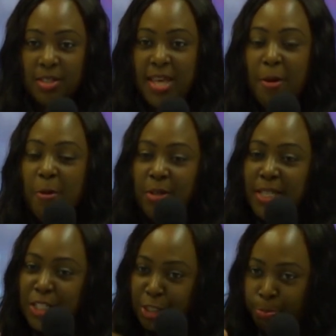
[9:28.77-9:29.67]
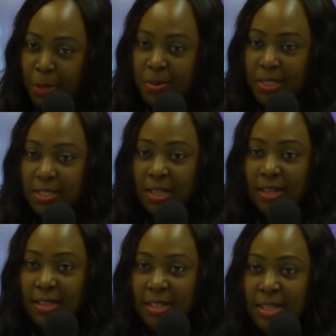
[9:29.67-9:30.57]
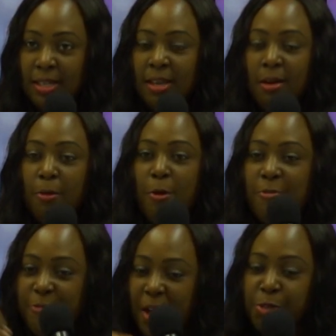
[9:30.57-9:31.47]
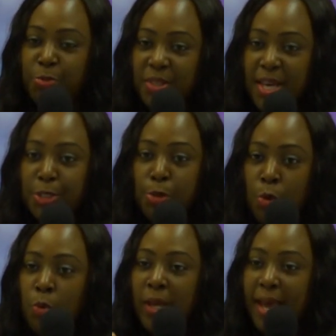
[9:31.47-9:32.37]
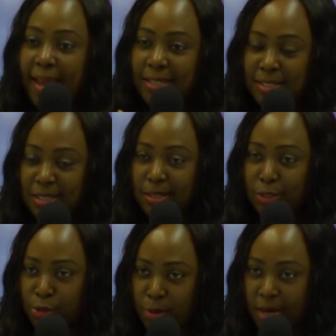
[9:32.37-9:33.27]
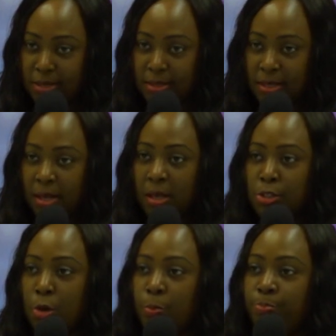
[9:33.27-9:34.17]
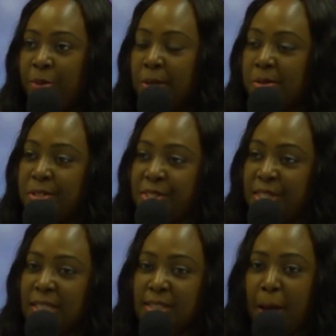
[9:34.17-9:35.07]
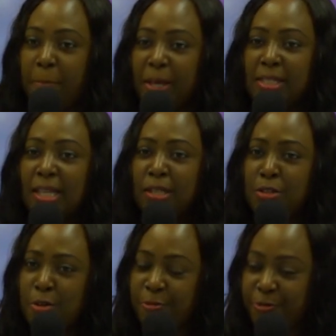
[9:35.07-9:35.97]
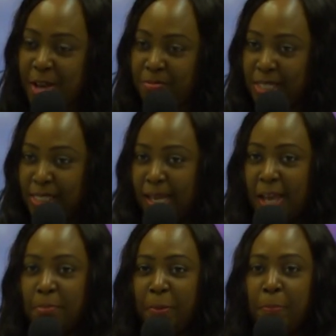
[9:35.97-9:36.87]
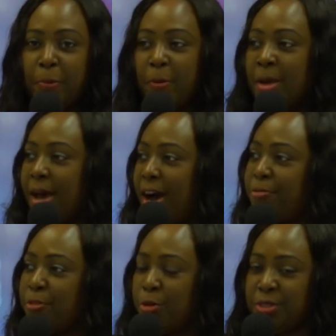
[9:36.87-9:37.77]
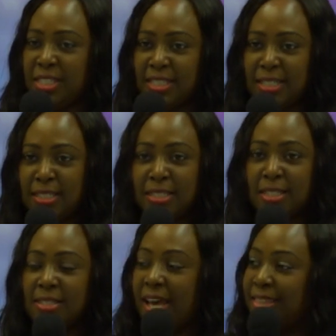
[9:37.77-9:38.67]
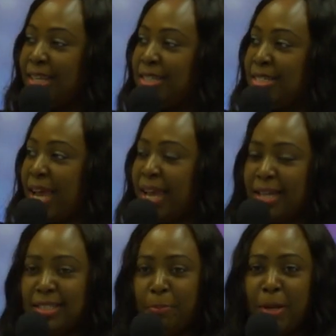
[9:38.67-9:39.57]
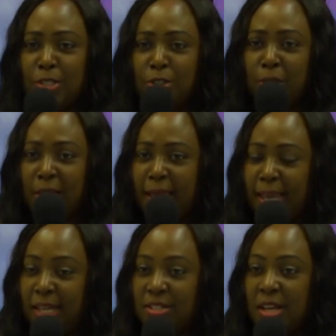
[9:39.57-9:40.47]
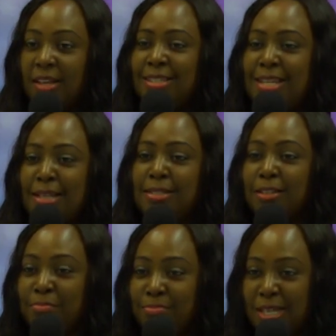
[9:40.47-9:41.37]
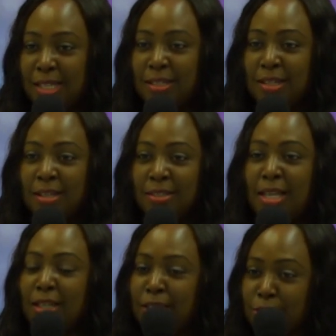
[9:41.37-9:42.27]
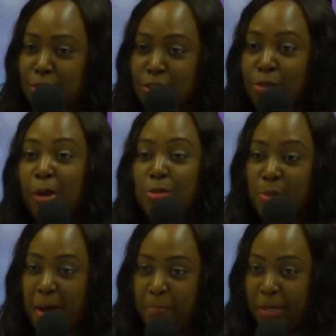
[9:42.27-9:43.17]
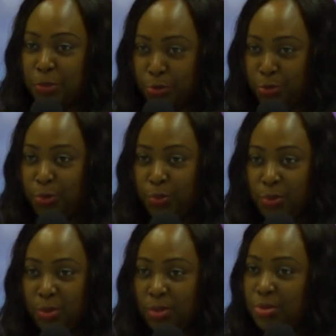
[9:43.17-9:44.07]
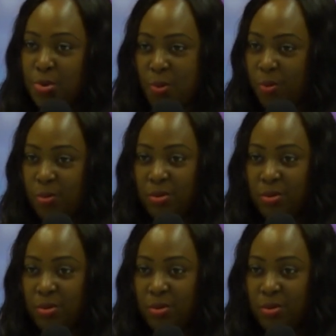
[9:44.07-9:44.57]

the Holy Spirit, He confirms with us who we are in Jesus Christ. So because things happen in your family and people have all these diseases and they die at a particular age, doesn't mean that it's going to happen to you. No,